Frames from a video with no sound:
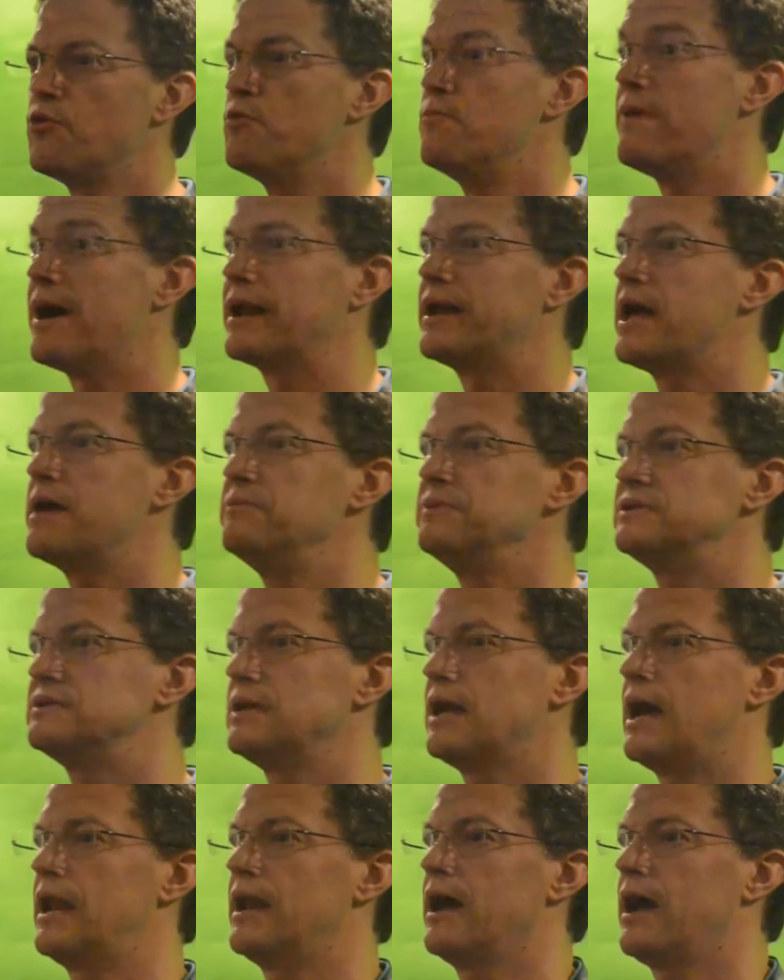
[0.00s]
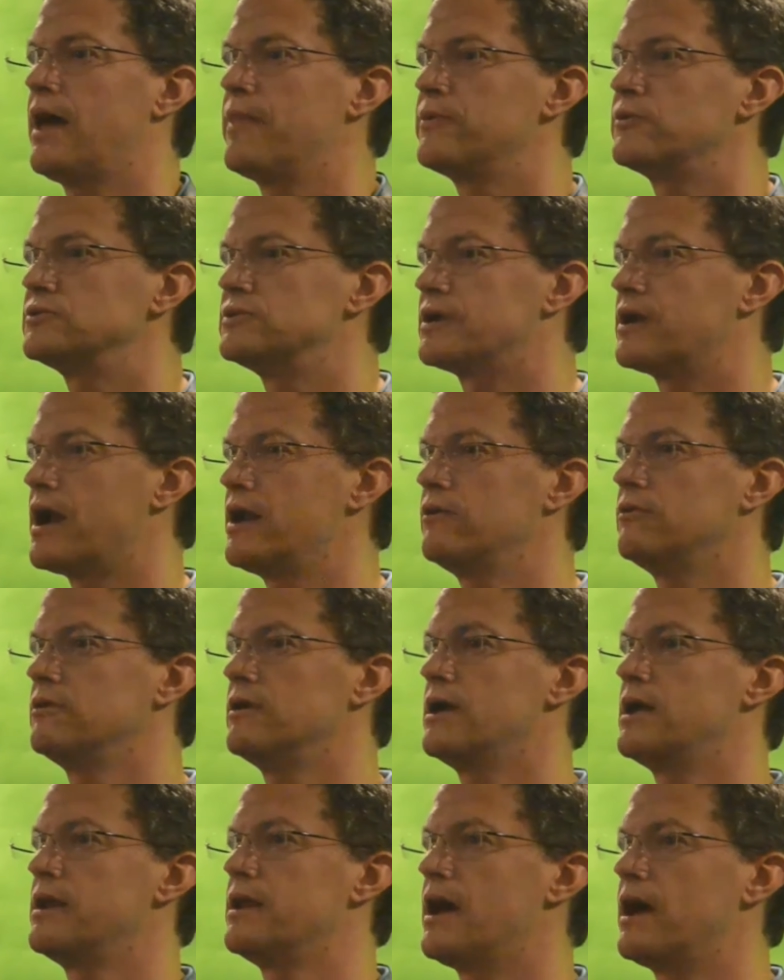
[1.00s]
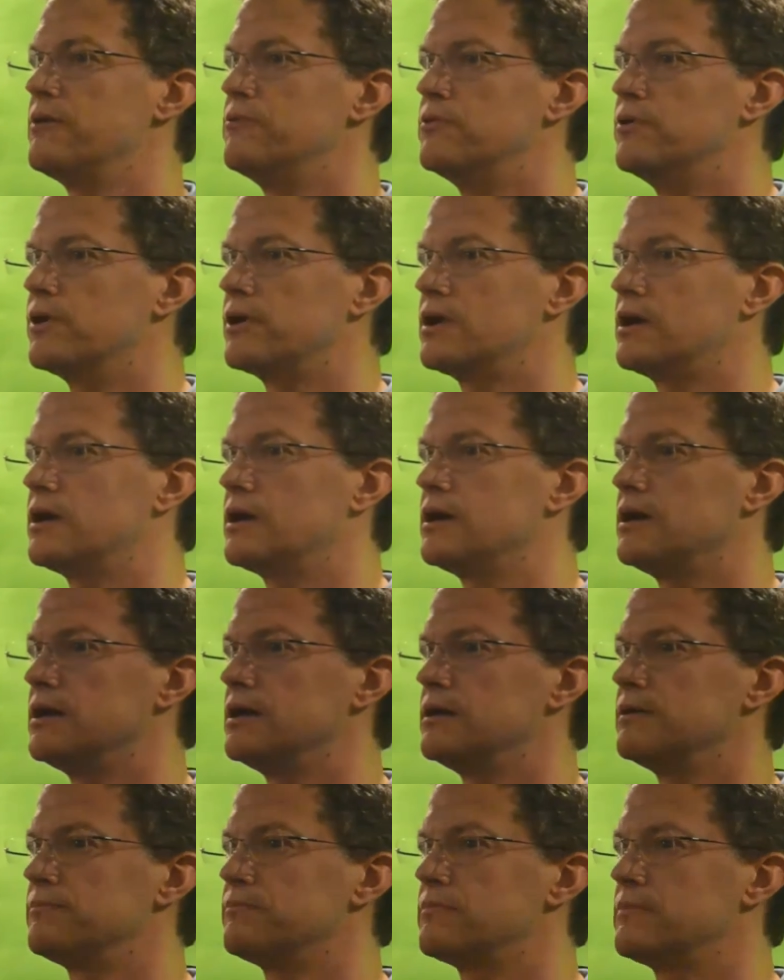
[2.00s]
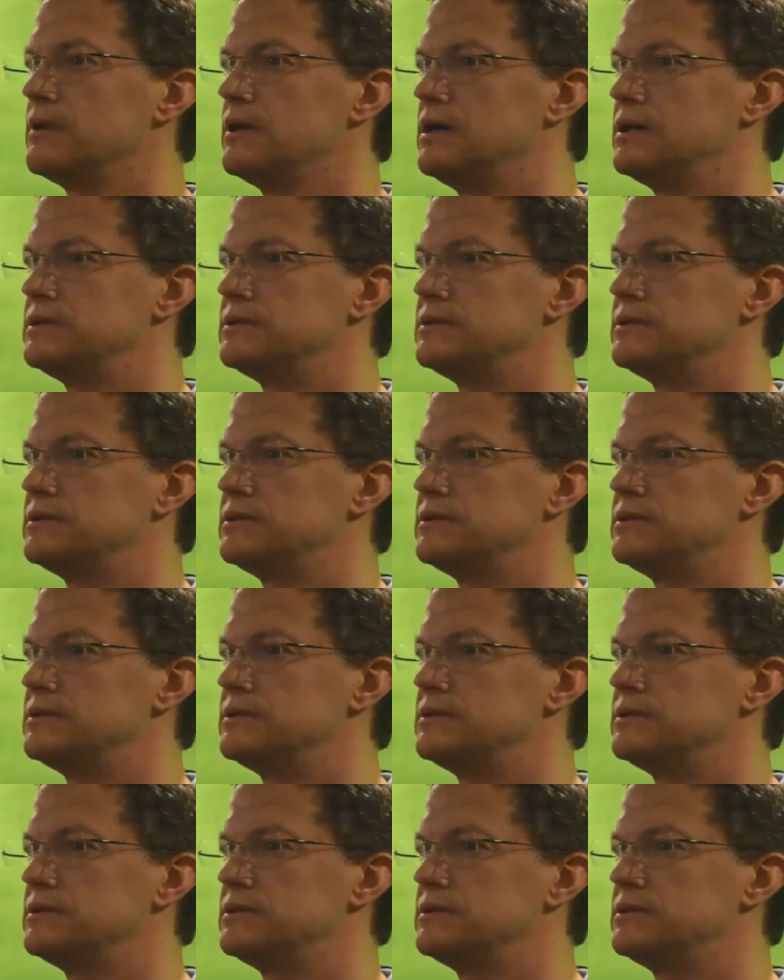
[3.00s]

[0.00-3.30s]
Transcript: So my name is Alejandro Serrano and I work uh,